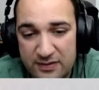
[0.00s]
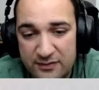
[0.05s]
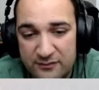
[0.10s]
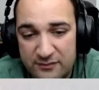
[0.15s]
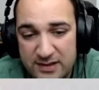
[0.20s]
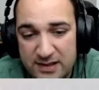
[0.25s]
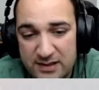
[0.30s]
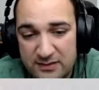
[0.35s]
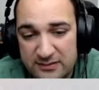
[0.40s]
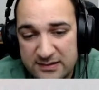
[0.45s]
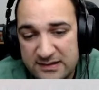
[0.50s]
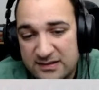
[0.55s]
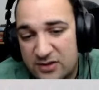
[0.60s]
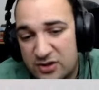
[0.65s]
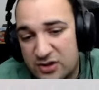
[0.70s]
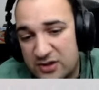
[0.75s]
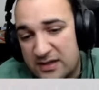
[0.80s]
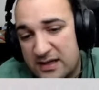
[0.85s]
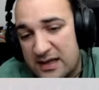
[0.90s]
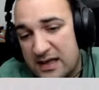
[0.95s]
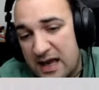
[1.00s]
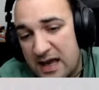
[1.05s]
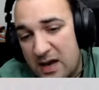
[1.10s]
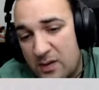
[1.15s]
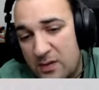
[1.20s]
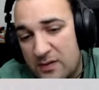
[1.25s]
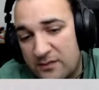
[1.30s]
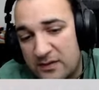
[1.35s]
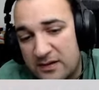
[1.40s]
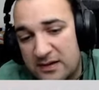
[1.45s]
The real decision here,
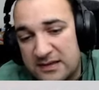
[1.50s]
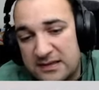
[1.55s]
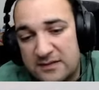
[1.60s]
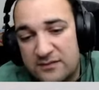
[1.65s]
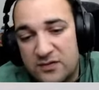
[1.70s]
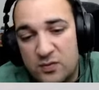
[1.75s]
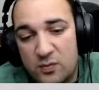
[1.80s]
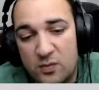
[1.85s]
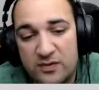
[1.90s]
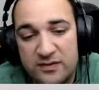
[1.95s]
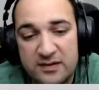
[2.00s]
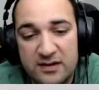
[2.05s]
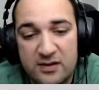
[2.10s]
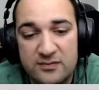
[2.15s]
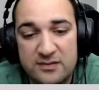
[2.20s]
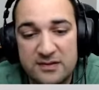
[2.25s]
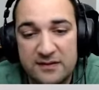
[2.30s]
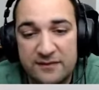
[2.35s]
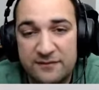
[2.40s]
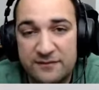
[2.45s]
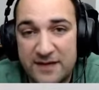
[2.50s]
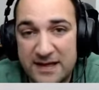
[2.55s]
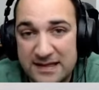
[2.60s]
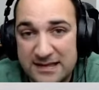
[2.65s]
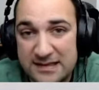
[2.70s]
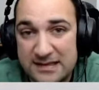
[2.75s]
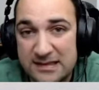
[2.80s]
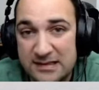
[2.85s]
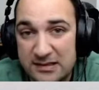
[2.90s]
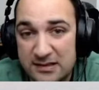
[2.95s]
however, is if you want to go
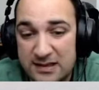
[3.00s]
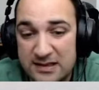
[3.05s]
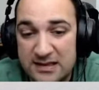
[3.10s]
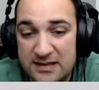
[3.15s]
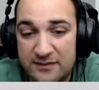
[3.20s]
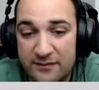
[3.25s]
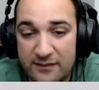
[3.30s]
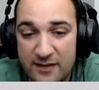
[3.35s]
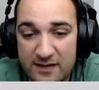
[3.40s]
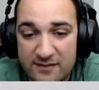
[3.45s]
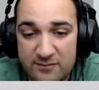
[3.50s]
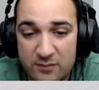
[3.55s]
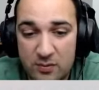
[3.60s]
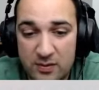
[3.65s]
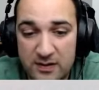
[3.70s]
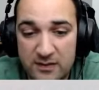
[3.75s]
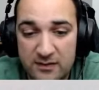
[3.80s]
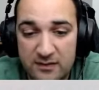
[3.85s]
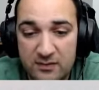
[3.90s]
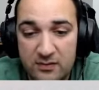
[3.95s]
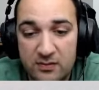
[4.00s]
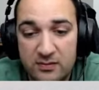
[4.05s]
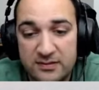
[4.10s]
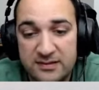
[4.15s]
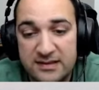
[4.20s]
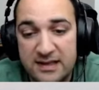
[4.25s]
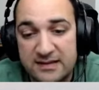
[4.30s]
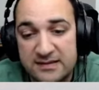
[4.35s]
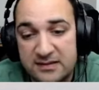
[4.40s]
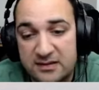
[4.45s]
defacers at 95 points or
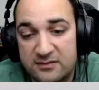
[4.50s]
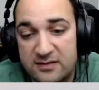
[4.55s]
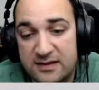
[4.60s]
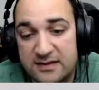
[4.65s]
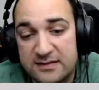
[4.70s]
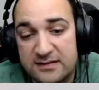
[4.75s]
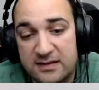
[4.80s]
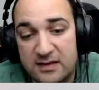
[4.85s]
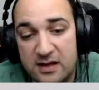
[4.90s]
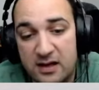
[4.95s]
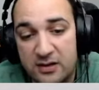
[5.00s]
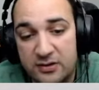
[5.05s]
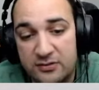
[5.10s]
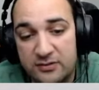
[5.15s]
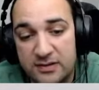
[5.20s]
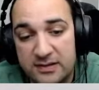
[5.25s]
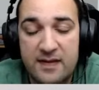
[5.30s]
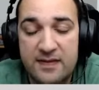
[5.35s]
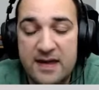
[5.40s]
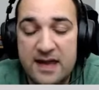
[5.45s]
desecrators at 100.